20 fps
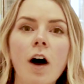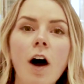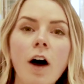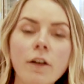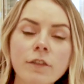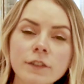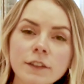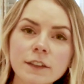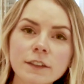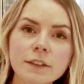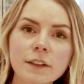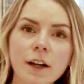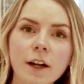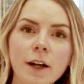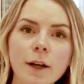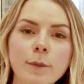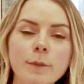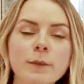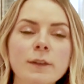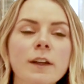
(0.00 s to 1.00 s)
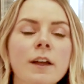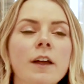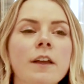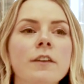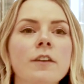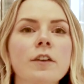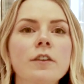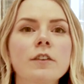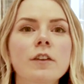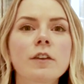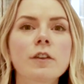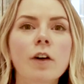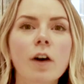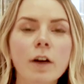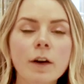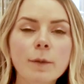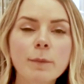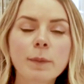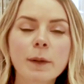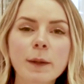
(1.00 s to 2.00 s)
Oftentimes, there's a
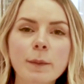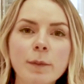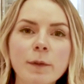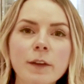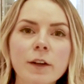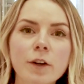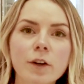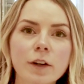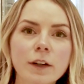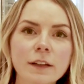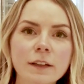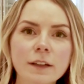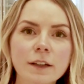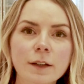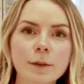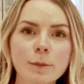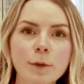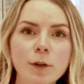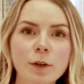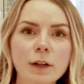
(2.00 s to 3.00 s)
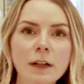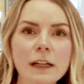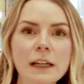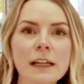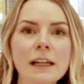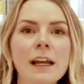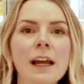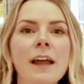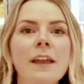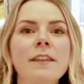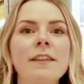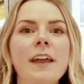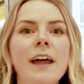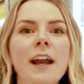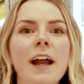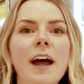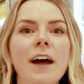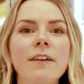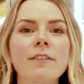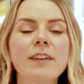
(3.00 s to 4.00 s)
lot of people that are in the community that
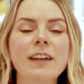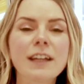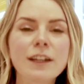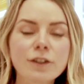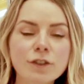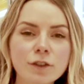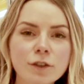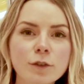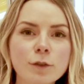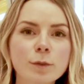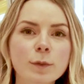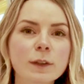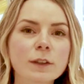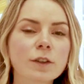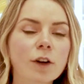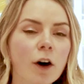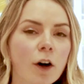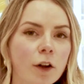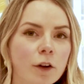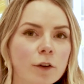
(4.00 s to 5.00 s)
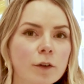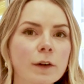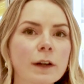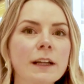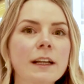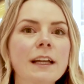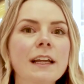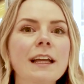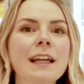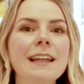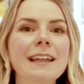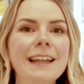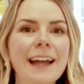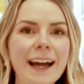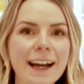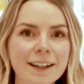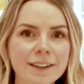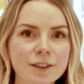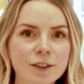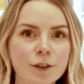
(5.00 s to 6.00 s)
have issues with tolerating
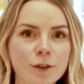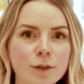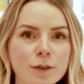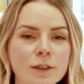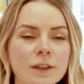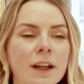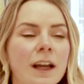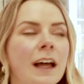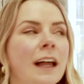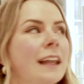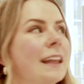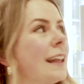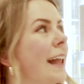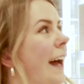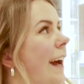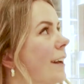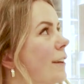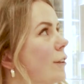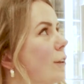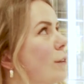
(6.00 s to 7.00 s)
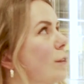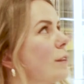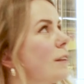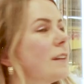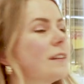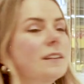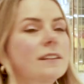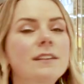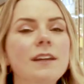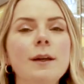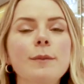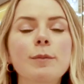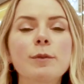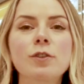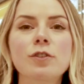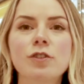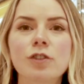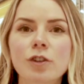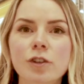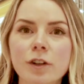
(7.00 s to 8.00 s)
lactose. Lactose is a type of
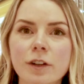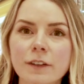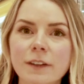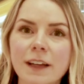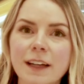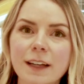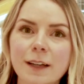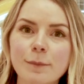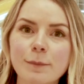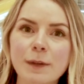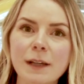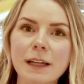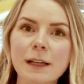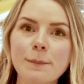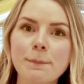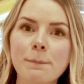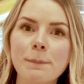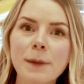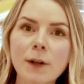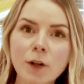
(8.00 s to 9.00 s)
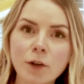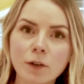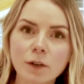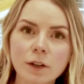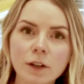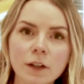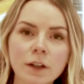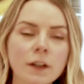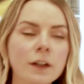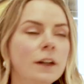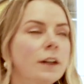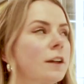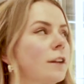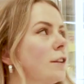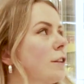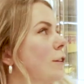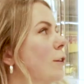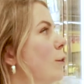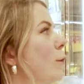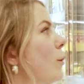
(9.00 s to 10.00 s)
sugar that can be in milk.
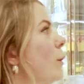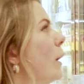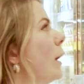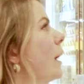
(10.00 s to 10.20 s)
So